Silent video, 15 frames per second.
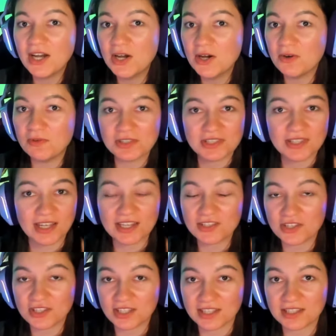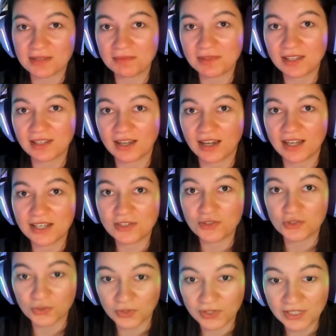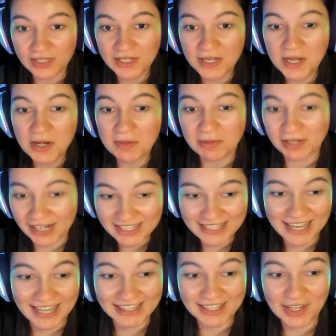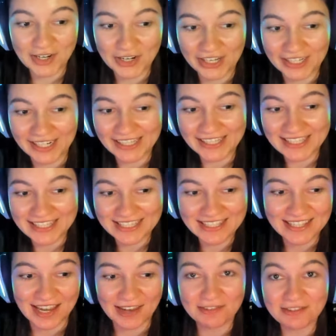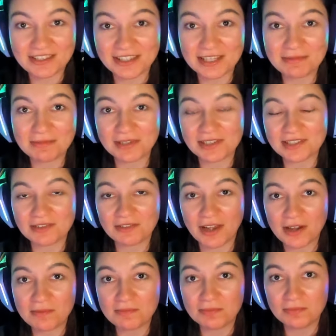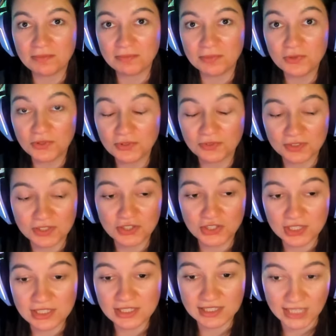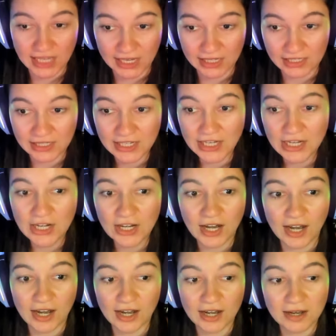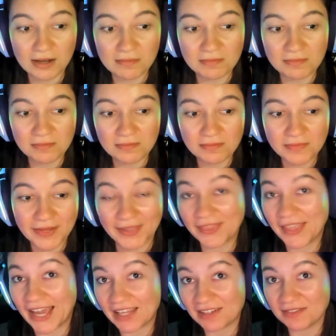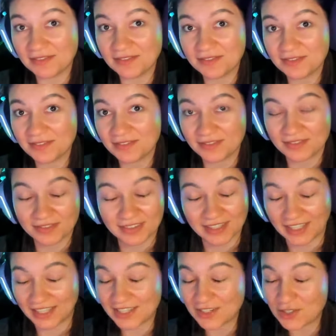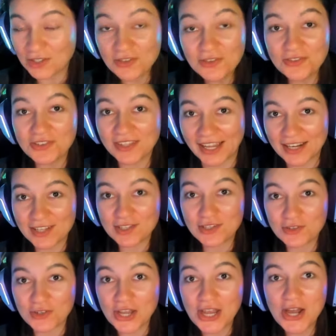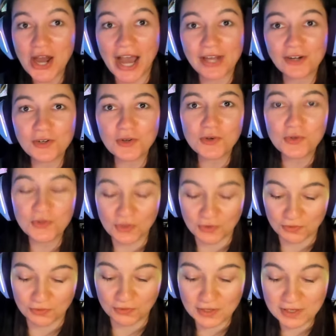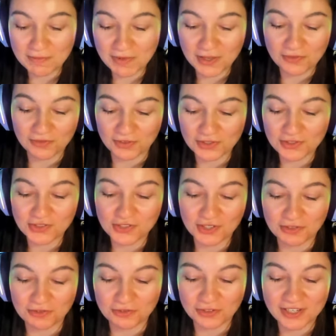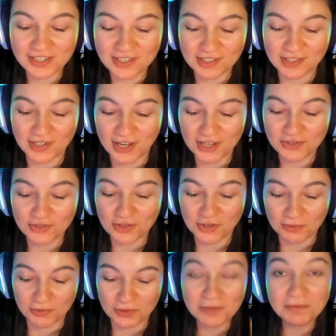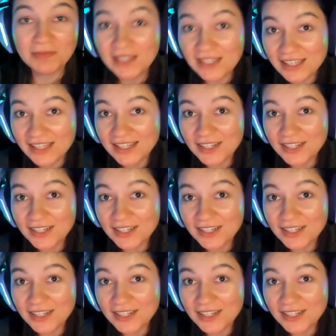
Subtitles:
was not, it's just not something I enjoy. But I sat there and I listened to everything because of how beautifully she sang. And that is huge. That is huge. I don't know who the female version of Frank Sinatra would be,